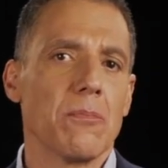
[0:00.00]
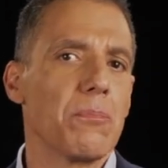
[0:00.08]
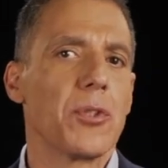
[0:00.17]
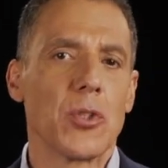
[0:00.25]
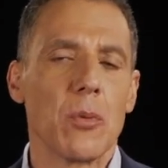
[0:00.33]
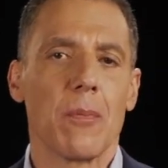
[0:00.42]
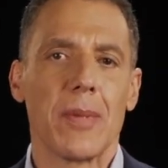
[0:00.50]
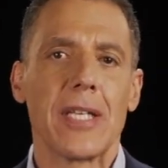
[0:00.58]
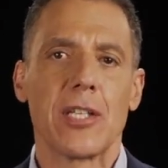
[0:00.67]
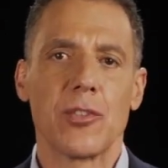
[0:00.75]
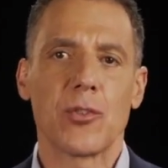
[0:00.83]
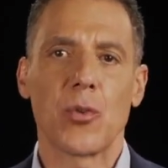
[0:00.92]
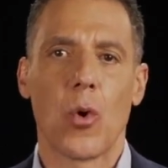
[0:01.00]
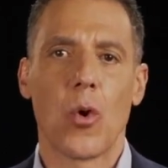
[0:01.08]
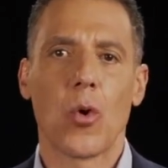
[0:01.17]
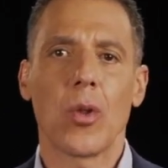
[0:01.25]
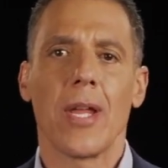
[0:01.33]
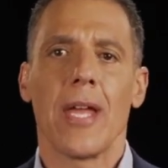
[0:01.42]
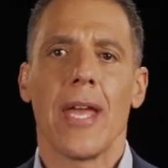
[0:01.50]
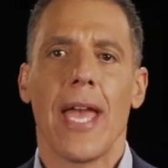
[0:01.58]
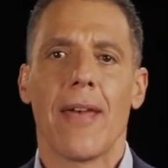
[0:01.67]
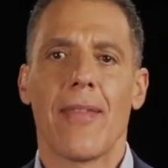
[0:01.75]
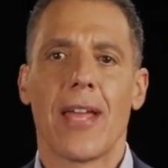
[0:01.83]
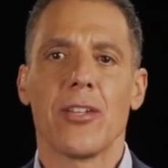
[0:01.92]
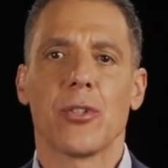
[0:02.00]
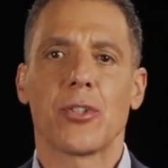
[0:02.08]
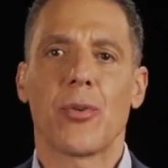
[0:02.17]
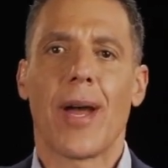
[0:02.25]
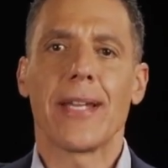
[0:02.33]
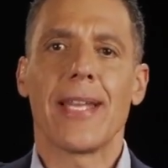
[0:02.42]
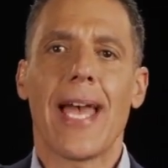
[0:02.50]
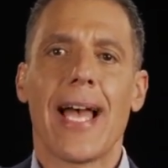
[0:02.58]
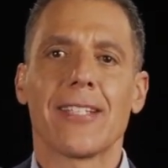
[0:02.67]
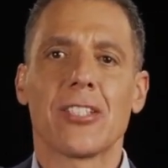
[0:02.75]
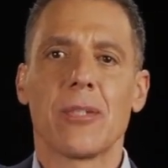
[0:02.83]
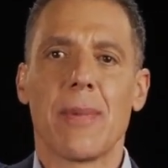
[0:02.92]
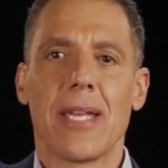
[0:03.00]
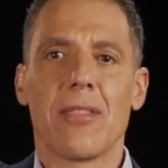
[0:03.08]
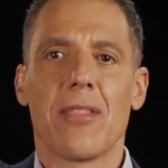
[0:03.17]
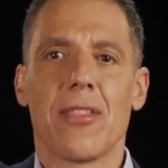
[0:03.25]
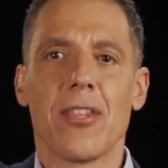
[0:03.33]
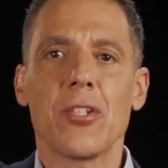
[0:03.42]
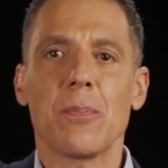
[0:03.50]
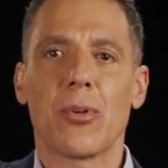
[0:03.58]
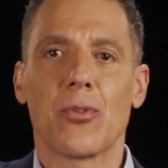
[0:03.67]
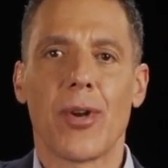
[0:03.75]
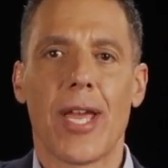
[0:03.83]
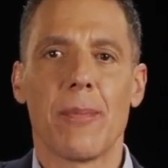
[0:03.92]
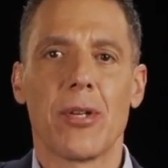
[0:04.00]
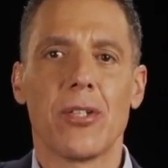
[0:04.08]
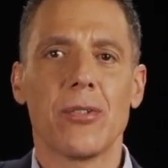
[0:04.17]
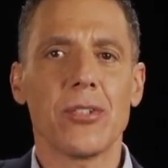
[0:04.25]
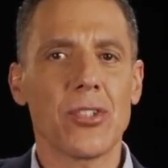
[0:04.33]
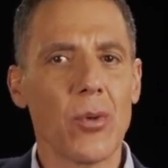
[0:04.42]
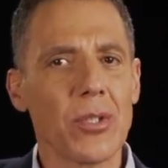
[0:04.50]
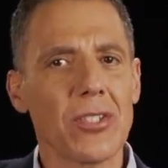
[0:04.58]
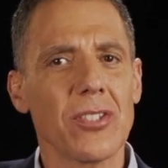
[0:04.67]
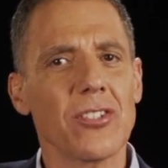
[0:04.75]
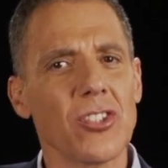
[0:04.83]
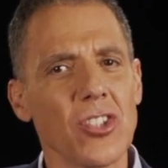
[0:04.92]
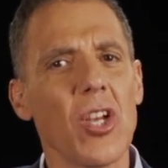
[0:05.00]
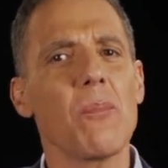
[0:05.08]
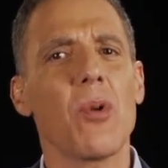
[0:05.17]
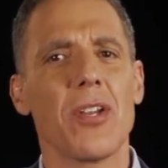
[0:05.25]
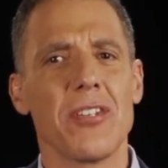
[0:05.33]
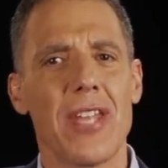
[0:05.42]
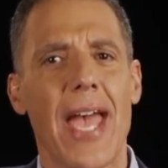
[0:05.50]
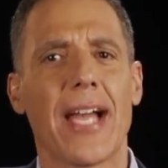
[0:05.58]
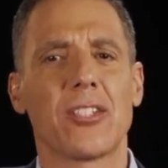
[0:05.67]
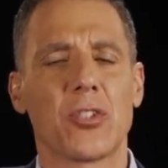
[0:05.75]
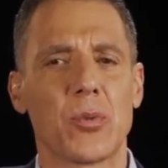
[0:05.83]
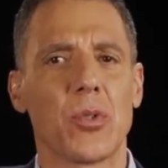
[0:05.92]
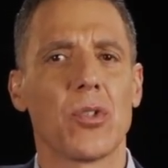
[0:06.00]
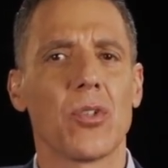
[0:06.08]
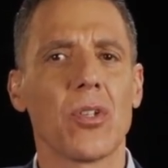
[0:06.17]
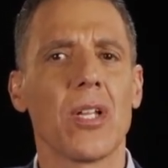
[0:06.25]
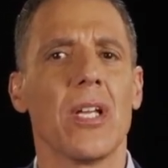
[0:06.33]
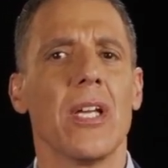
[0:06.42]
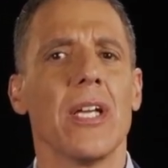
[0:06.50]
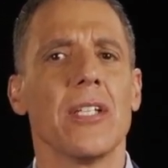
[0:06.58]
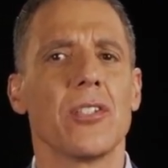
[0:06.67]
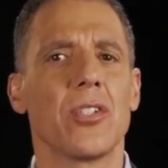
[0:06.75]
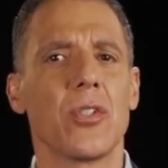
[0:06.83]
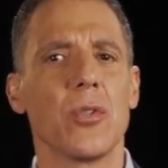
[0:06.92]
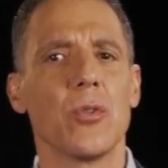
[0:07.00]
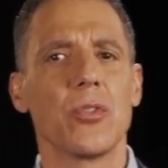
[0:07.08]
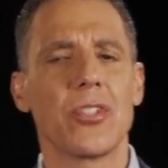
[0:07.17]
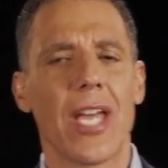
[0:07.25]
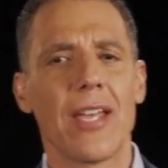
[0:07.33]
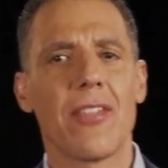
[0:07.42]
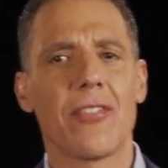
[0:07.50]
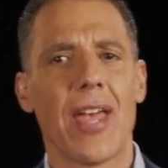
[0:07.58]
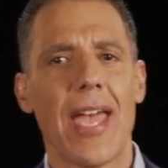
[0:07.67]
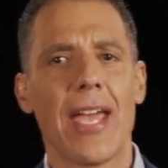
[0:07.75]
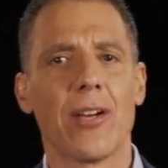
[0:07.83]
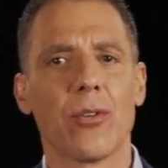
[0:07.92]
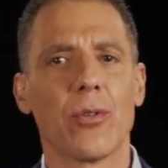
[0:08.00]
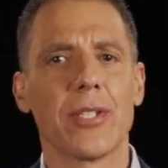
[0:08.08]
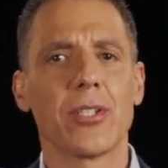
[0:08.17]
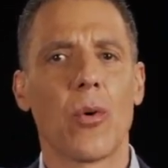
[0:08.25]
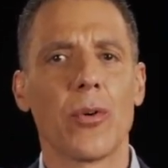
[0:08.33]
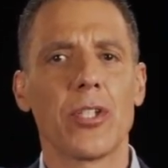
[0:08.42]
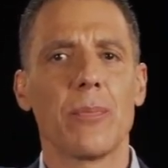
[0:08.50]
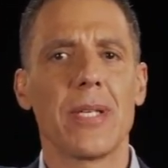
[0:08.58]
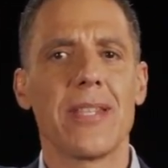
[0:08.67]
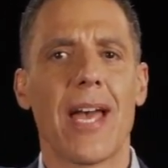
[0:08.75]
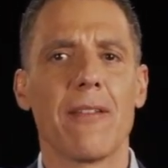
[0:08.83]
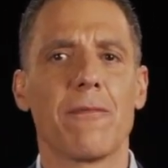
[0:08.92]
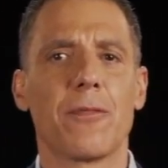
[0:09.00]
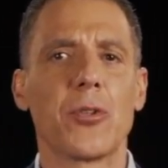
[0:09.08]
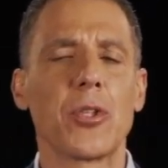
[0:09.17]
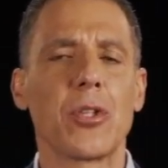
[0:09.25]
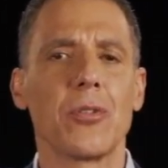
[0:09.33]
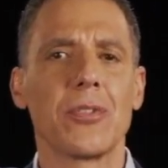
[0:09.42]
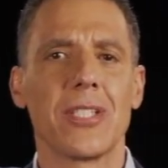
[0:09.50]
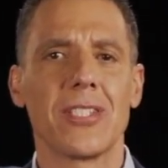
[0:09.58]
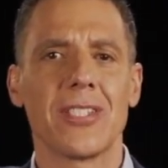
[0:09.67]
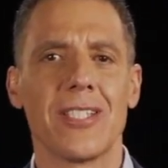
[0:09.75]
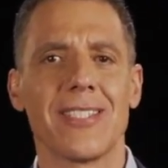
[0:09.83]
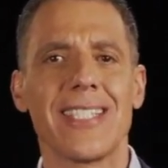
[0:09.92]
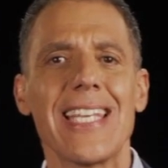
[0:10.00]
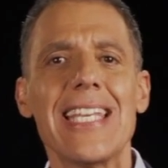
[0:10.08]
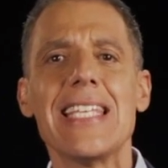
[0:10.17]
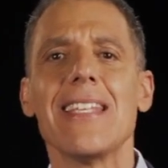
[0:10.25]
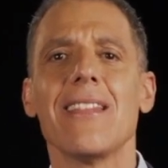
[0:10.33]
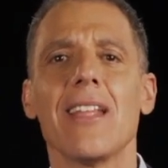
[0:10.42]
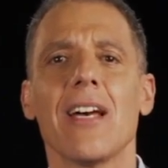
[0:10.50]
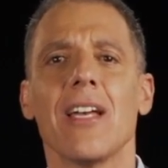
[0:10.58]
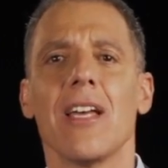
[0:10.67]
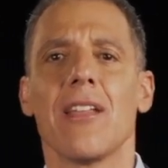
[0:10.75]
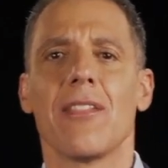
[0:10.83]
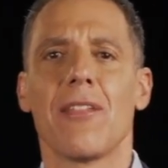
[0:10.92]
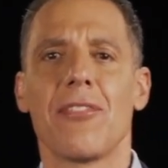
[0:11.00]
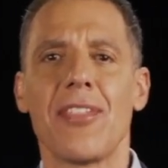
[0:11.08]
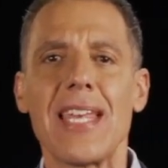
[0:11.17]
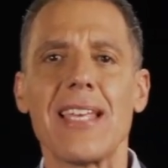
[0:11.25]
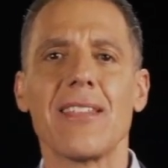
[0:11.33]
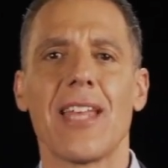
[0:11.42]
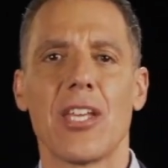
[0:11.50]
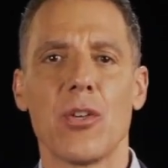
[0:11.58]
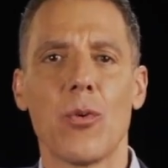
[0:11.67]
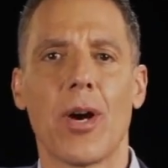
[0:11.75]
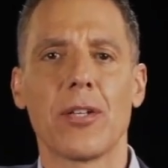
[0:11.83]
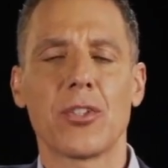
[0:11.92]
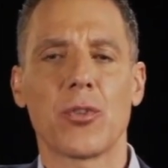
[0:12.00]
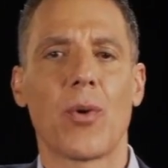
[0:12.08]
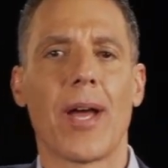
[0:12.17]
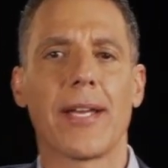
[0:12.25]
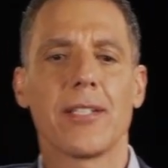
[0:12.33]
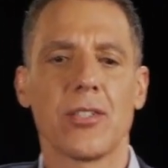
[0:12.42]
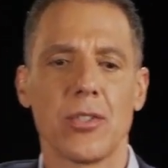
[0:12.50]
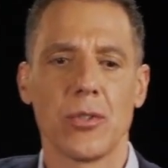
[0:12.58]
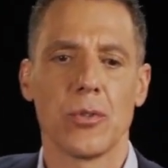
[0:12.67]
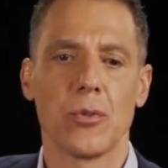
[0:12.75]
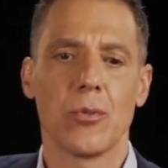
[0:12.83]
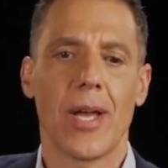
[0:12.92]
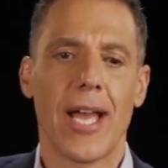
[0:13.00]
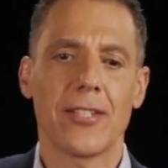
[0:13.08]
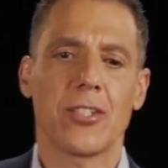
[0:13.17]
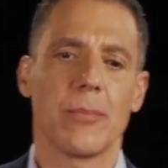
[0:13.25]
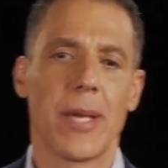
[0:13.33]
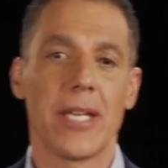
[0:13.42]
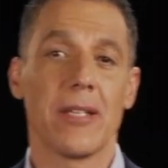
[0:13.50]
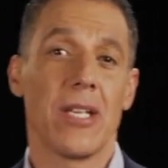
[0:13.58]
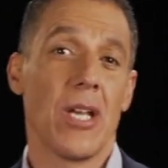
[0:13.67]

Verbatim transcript: presumably control and then you're trying to estimate this parameter. And so it's somewhat natural to say that the error is going to be that vertical distance in the thing that you are trying to estimate.